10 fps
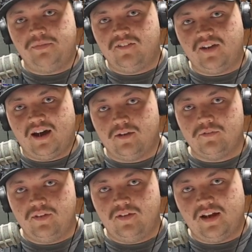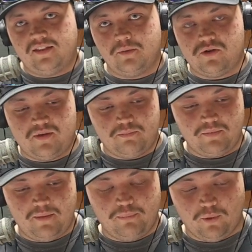They've got the most
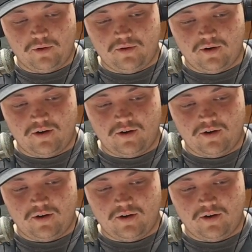important,